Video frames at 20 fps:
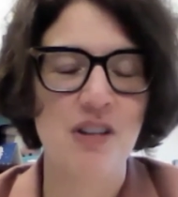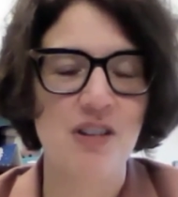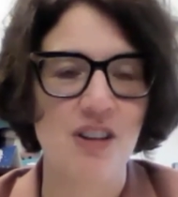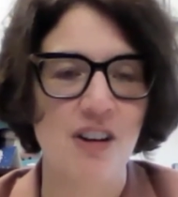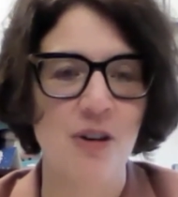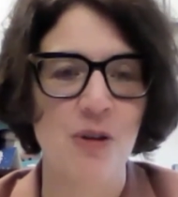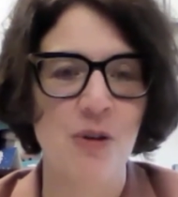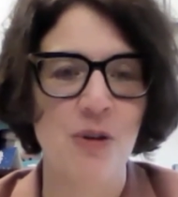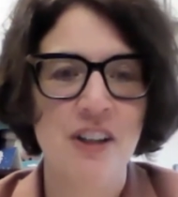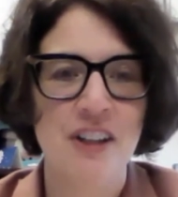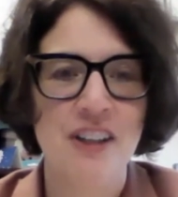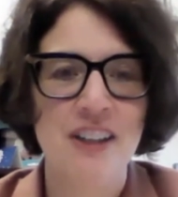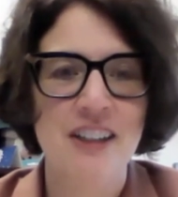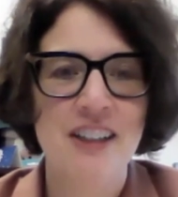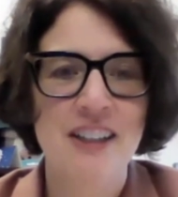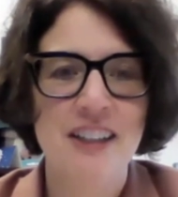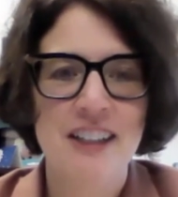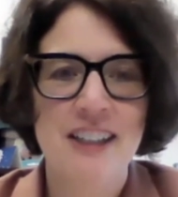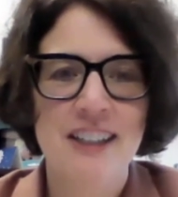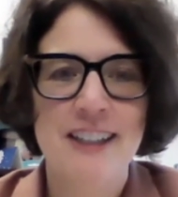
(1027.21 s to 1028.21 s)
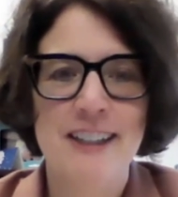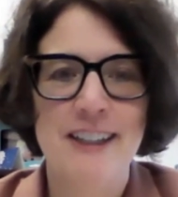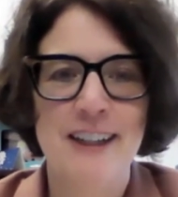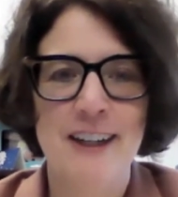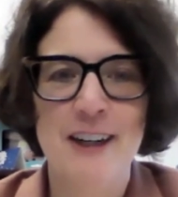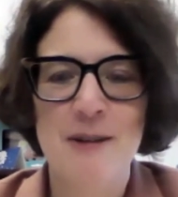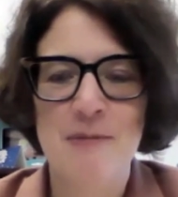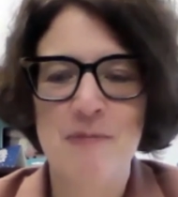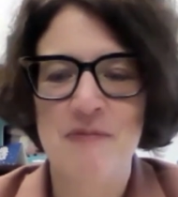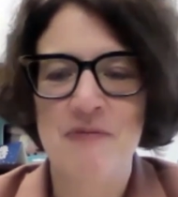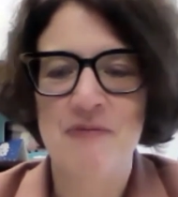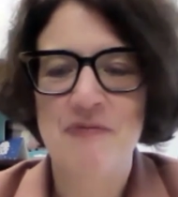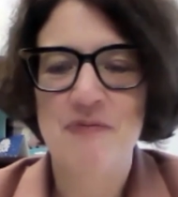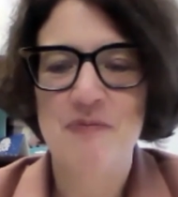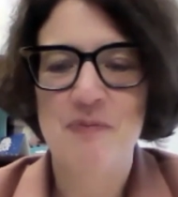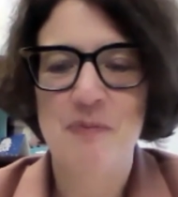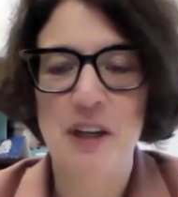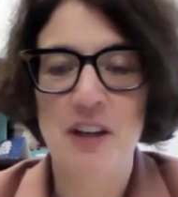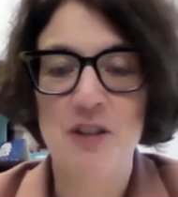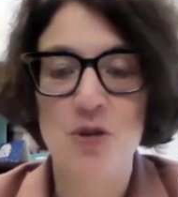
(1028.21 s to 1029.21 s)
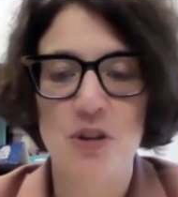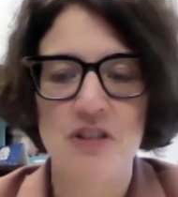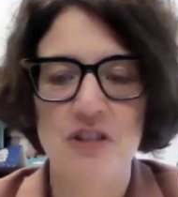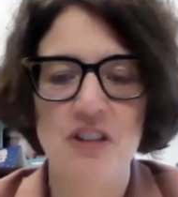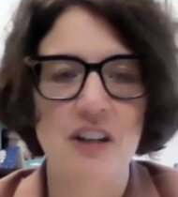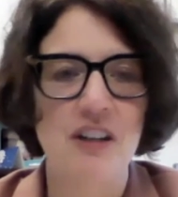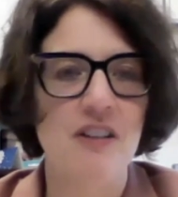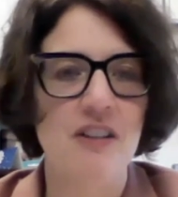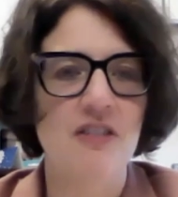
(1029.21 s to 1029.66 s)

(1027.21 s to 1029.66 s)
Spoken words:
So be interesting